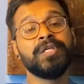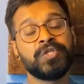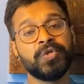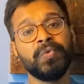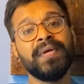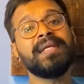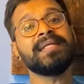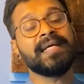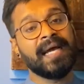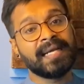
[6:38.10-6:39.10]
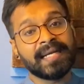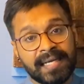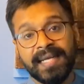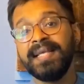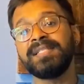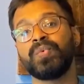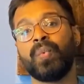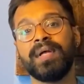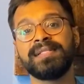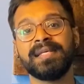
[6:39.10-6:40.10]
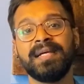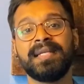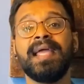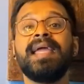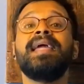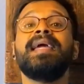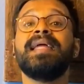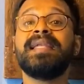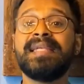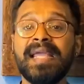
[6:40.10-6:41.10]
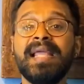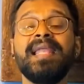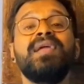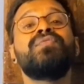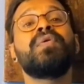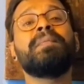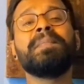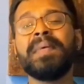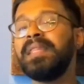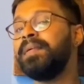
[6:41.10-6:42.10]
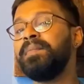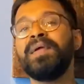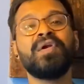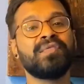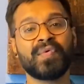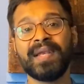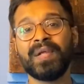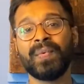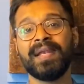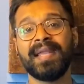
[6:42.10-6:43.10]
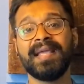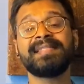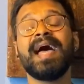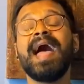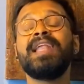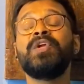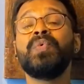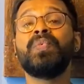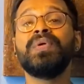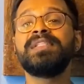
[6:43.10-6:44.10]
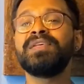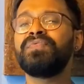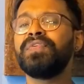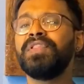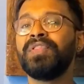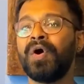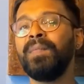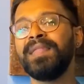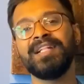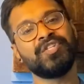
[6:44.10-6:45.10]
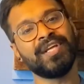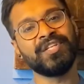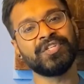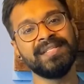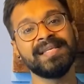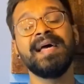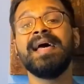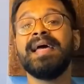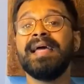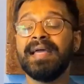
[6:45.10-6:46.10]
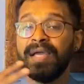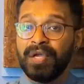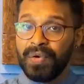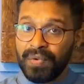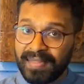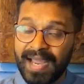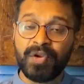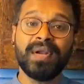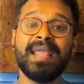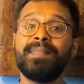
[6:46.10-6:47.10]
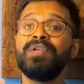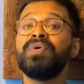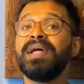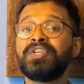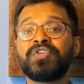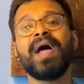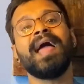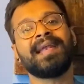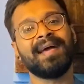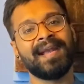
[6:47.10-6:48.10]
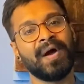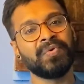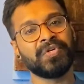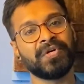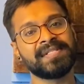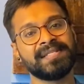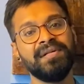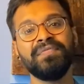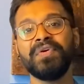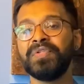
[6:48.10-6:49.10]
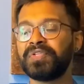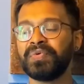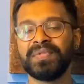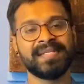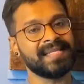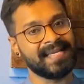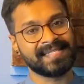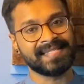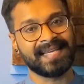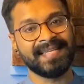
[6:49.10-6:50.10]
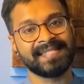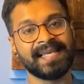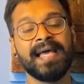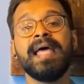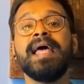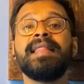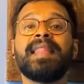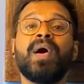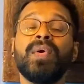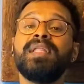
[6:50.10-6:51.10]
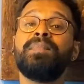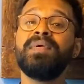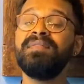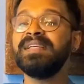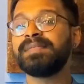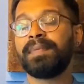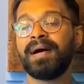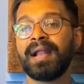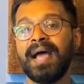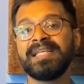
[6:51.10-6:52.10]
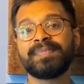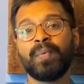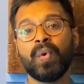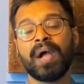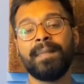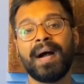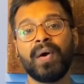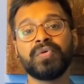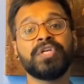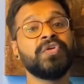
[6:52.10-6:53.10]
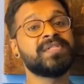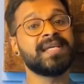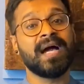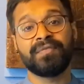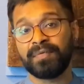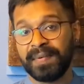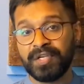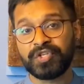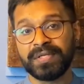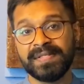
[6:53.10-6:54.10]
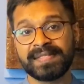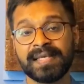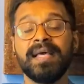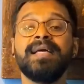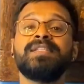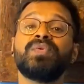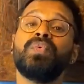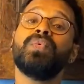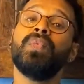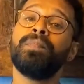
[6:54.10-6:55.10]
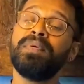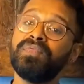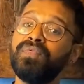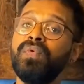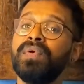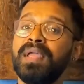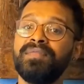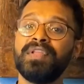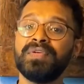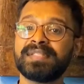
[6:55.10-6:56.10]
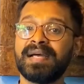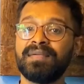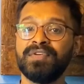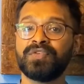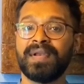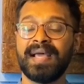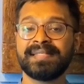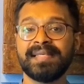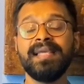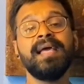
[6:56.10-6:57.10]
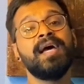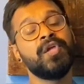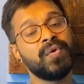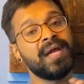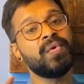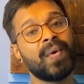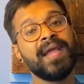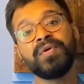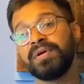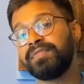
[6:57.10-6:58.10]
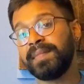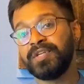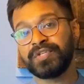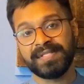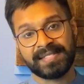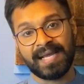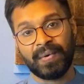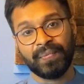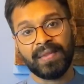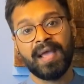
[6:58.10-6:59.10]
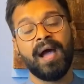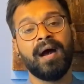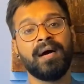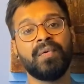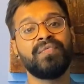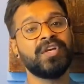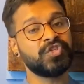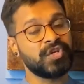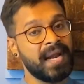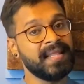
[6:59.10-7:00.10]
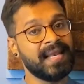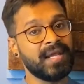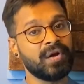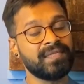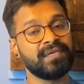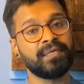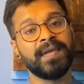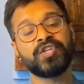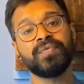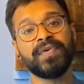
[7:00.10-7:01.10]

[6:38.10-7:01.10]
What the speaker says: Do it at least once a day, daily for minimum period of 21 days, and you will see phenomenal changes that you're able to attract around yourself through this exercise. Now, in the previous part, I spoke about using affirmations. So before even you start visualizing, you can write your affirmations down. We are sharing the link of the affirmation